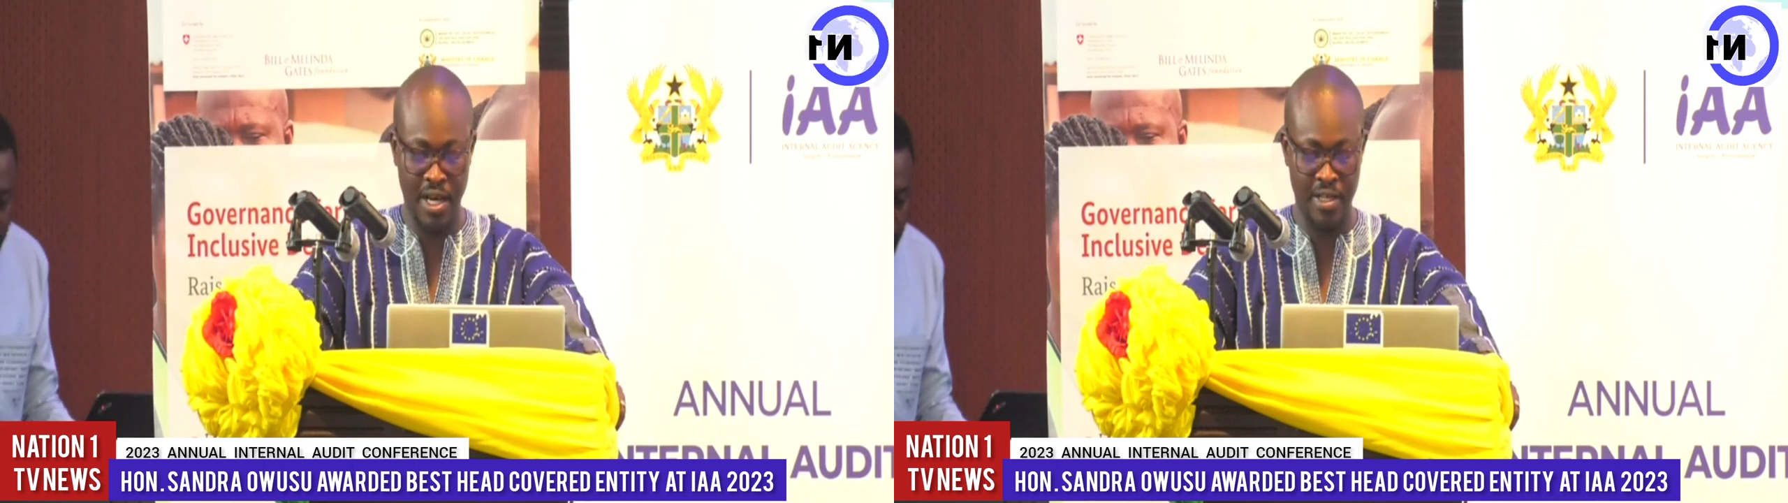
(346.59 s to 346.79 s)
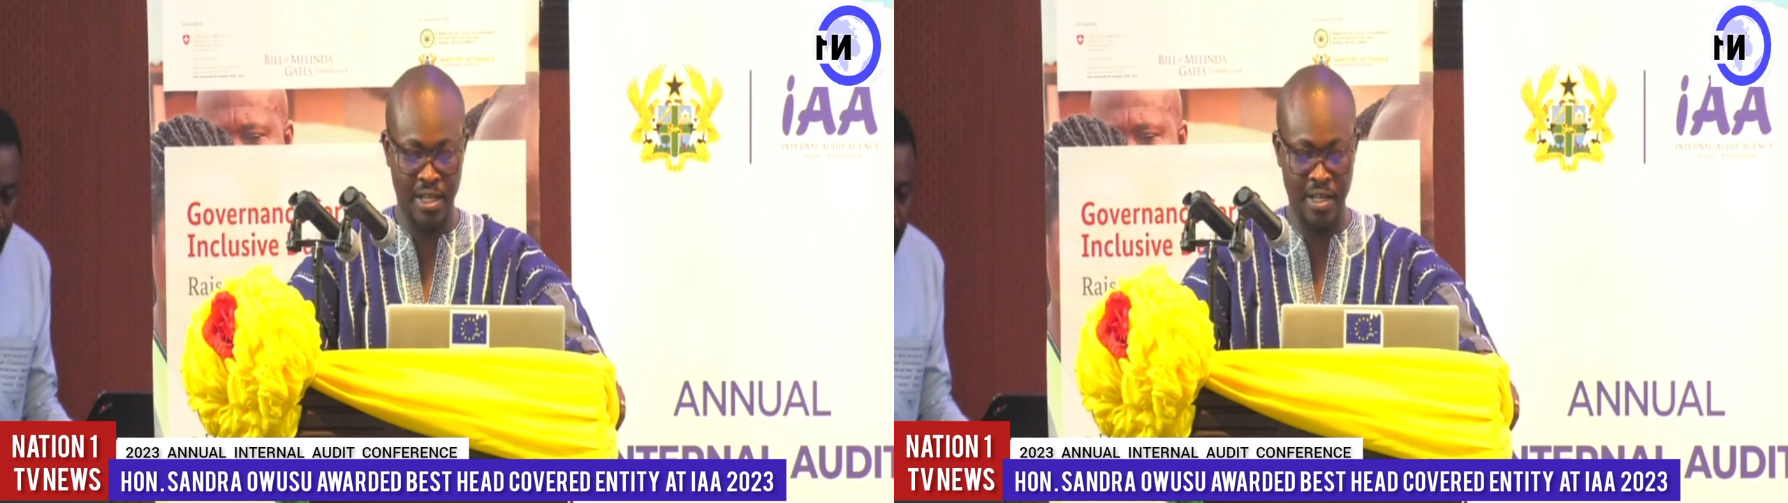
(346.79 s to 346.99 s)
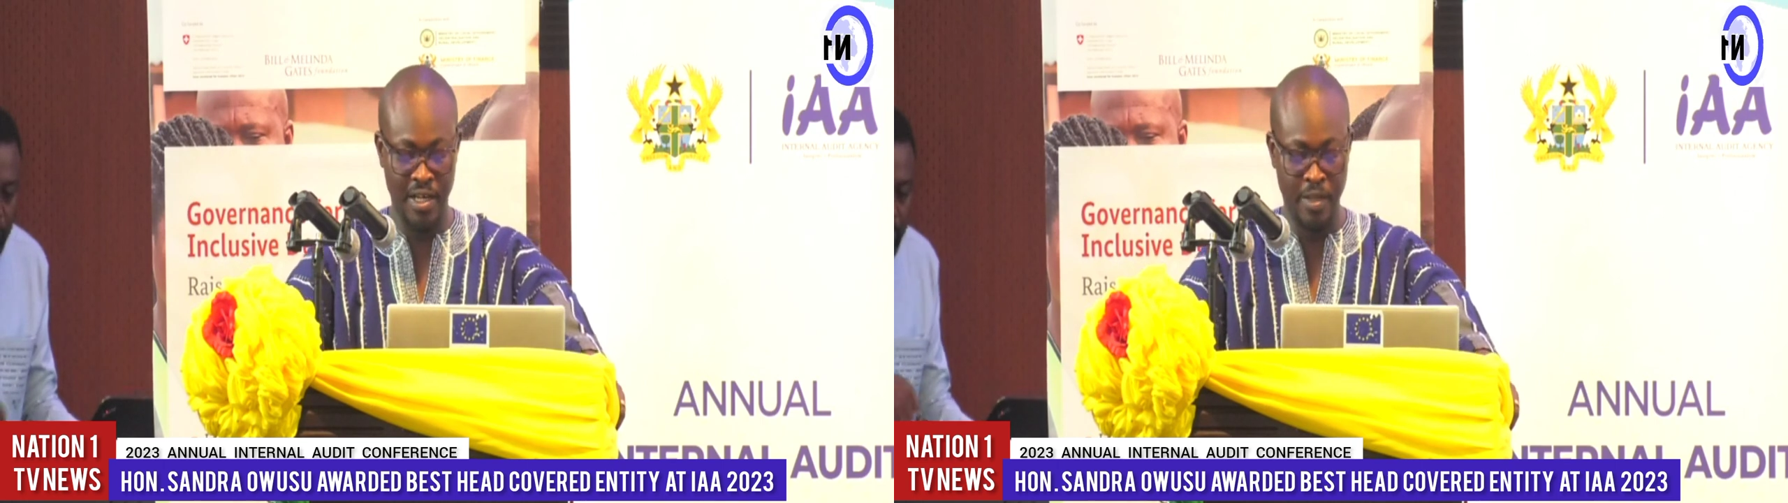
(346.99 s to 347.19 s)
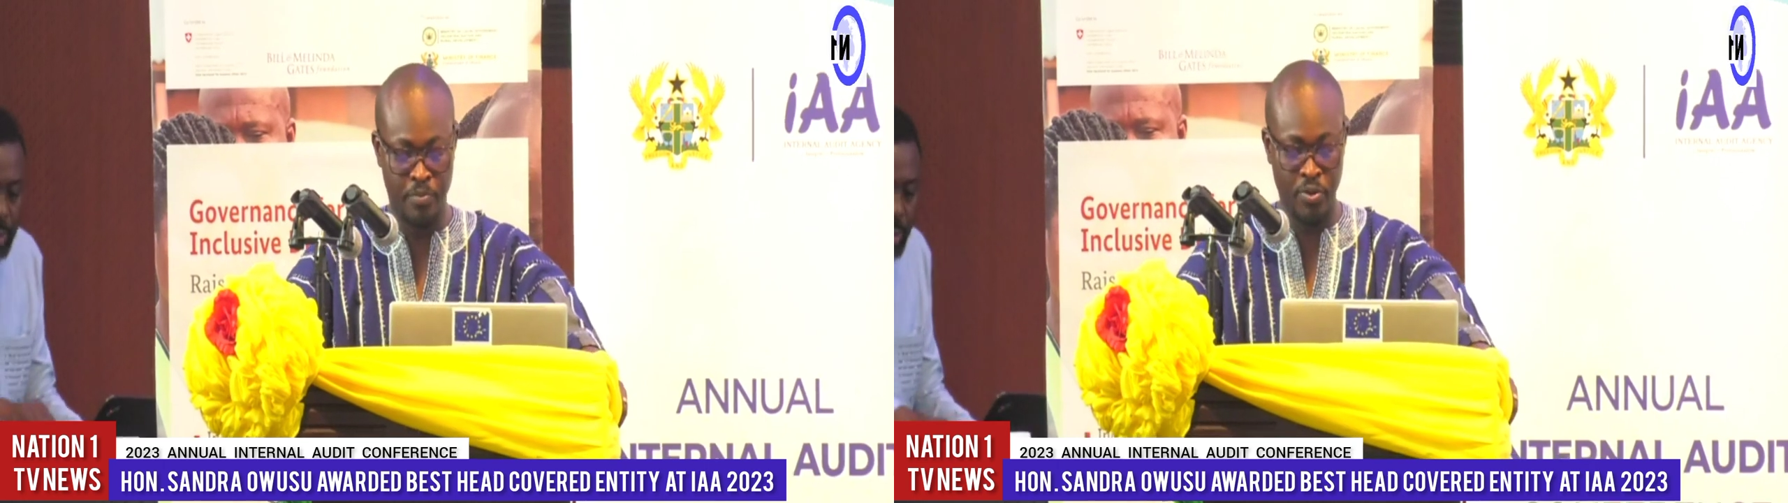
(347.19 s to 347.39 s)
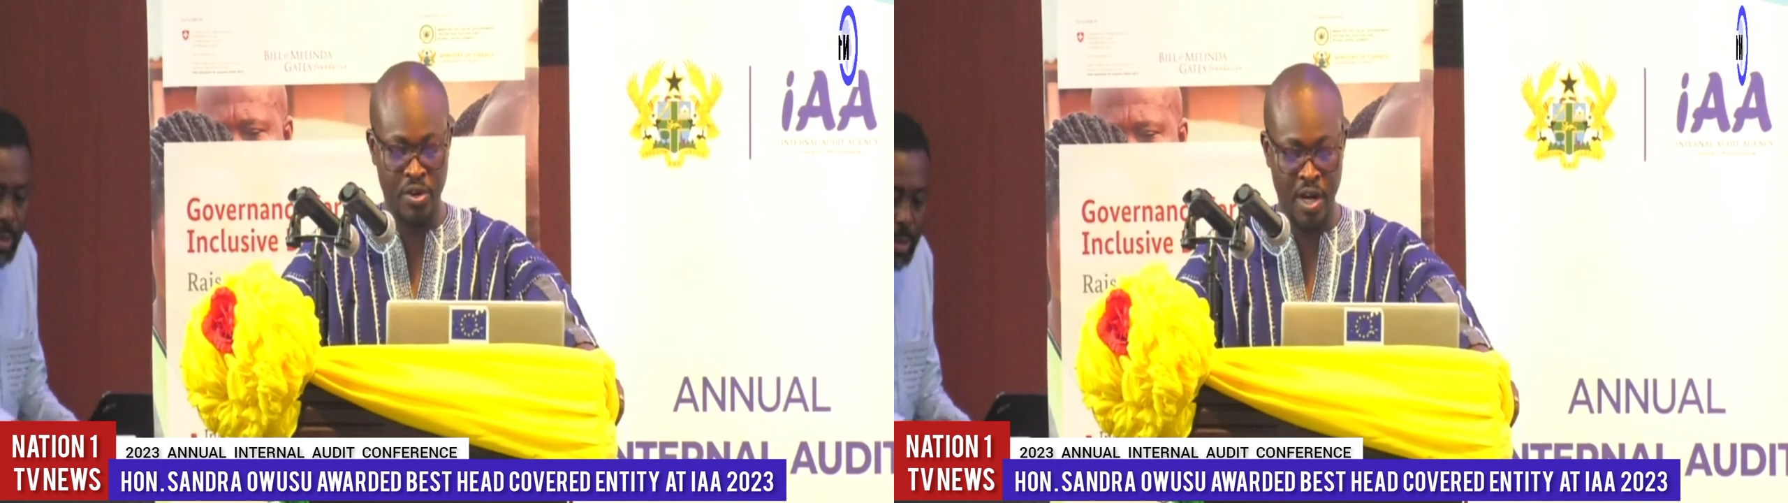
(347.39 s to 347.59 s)
under the LEAP
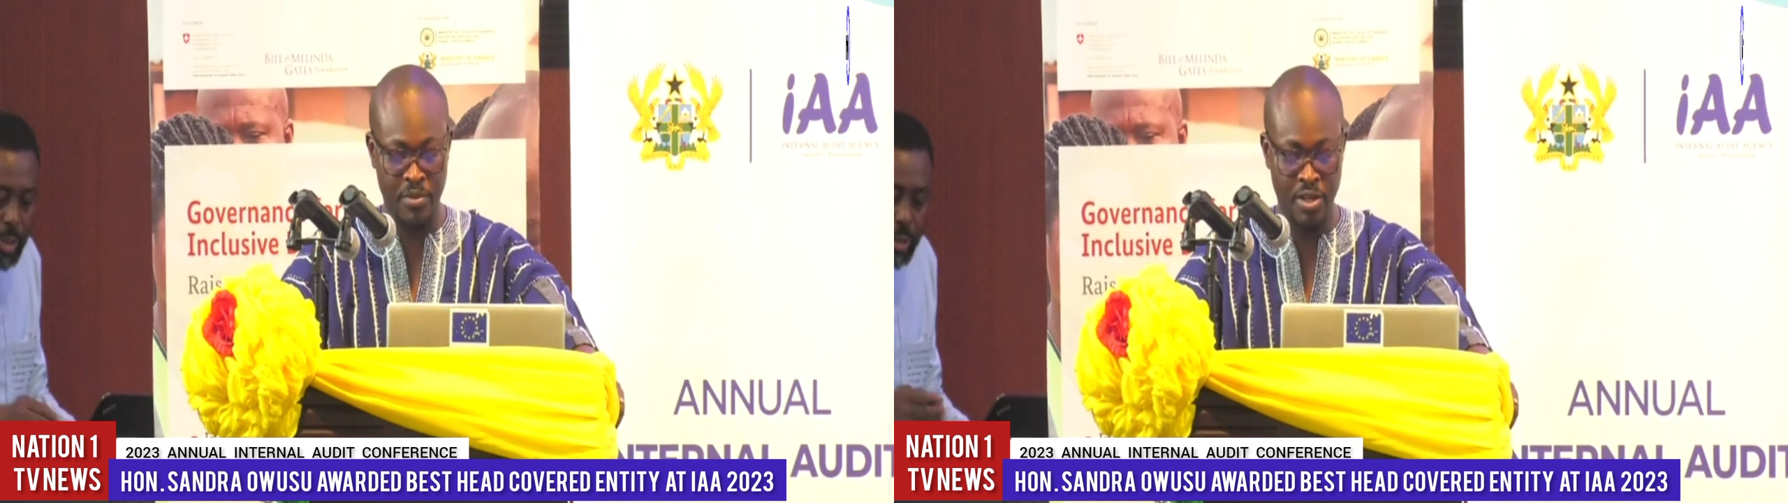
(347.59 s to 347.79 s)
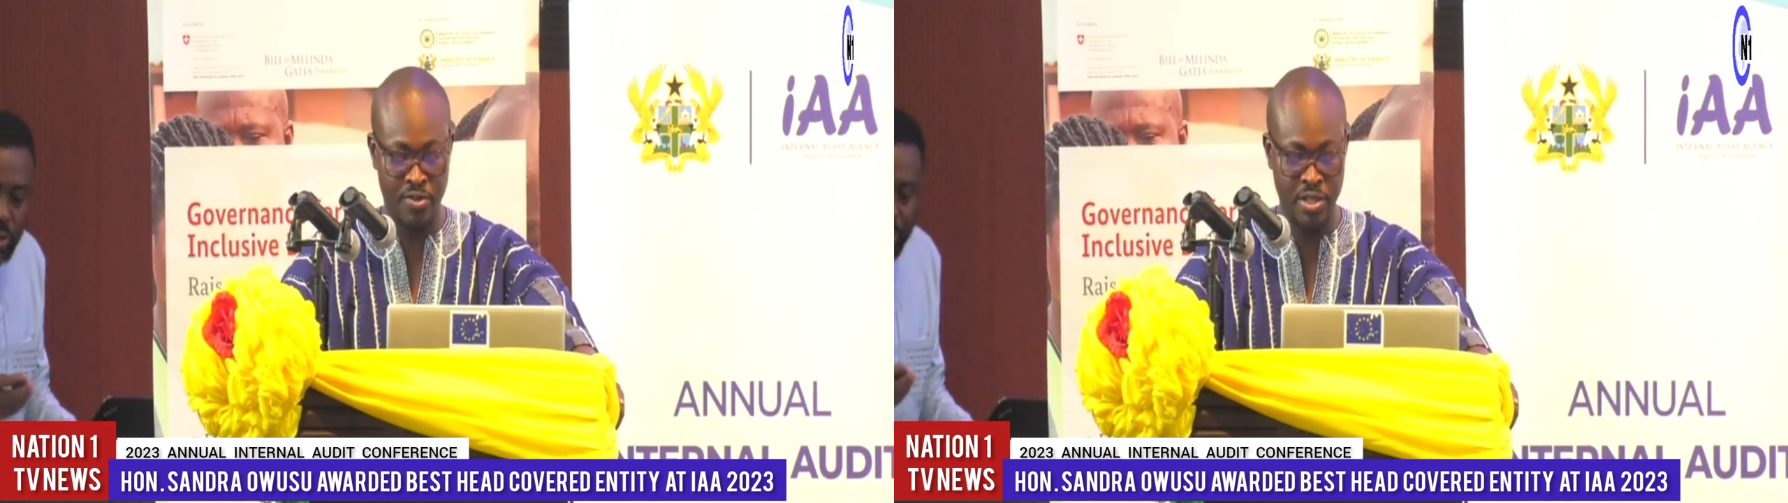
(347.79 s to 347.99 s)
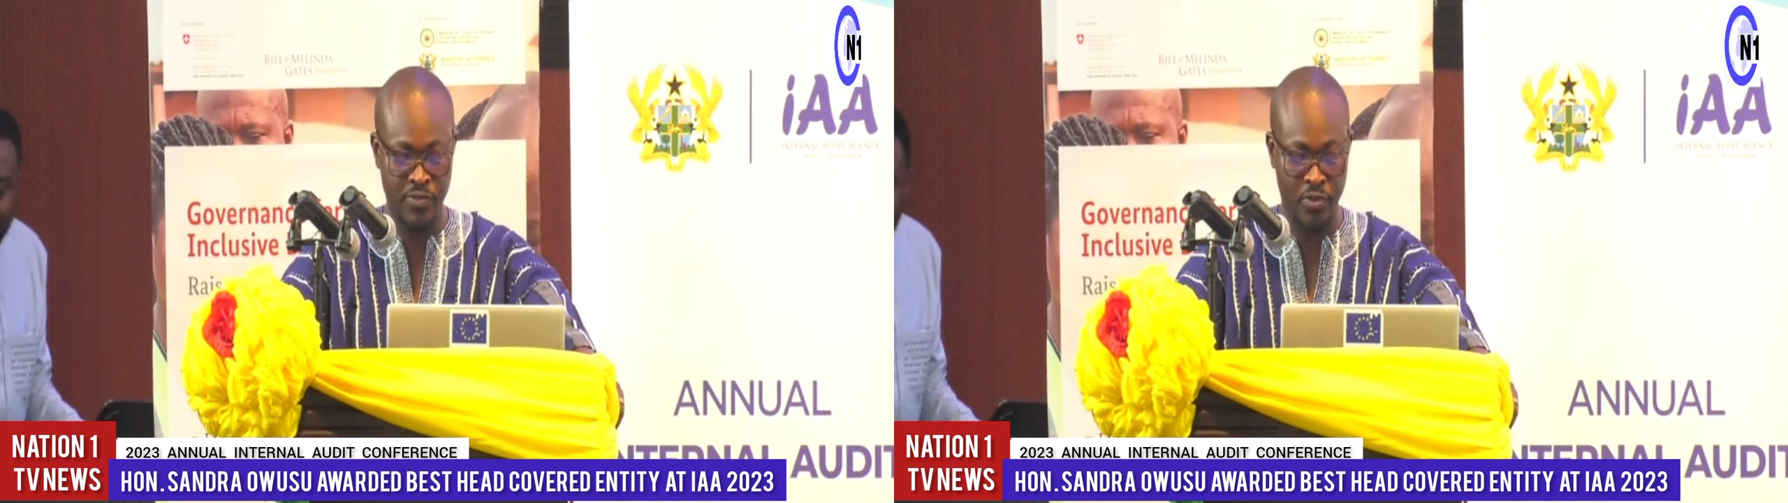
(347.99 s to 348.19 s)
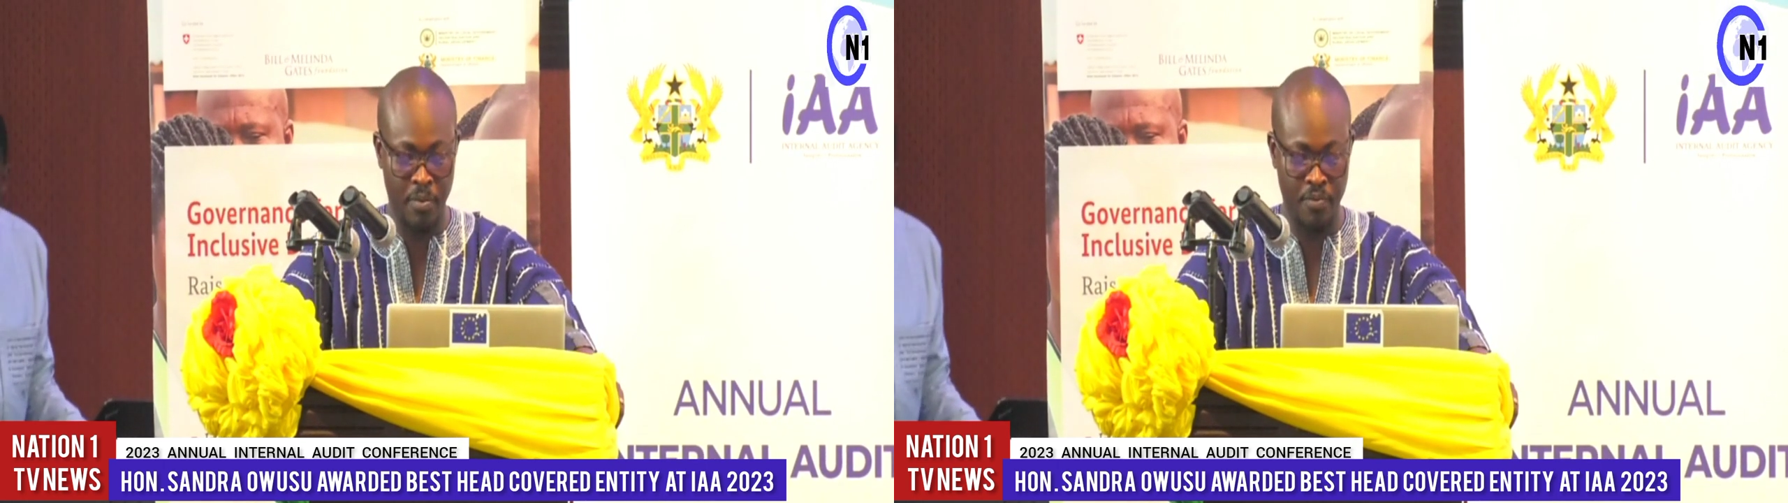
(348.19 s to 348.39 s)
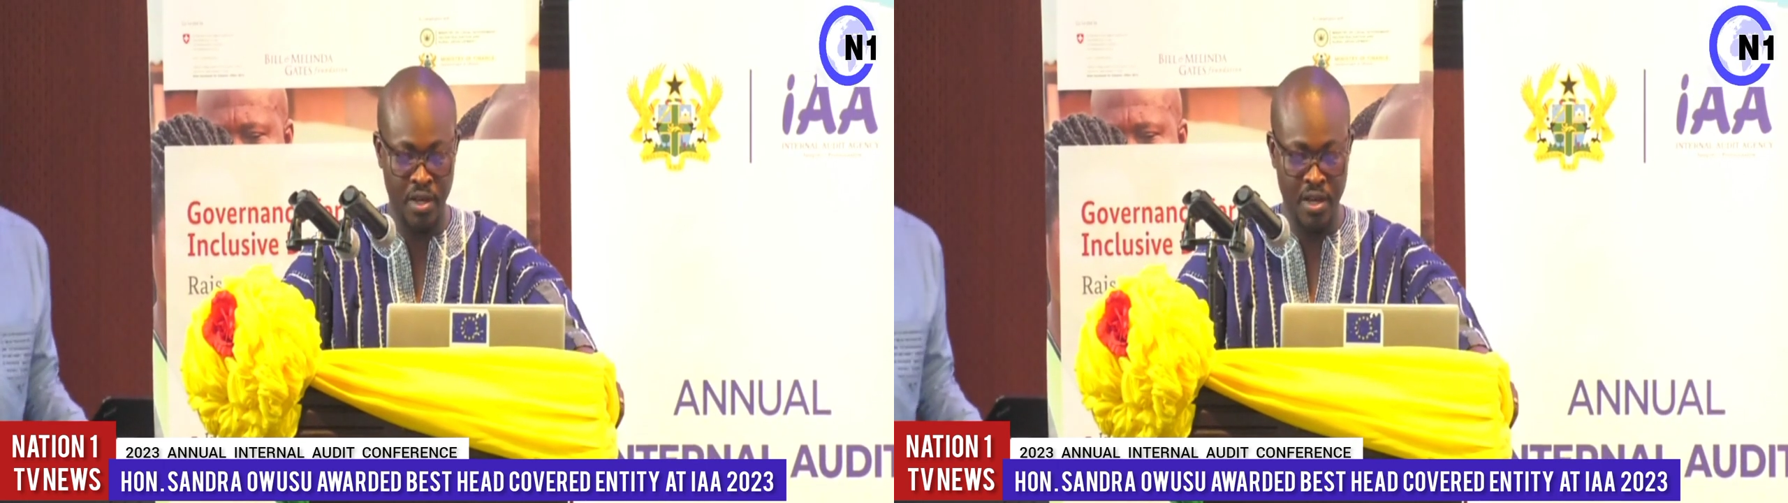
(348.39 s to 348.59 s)
program increased from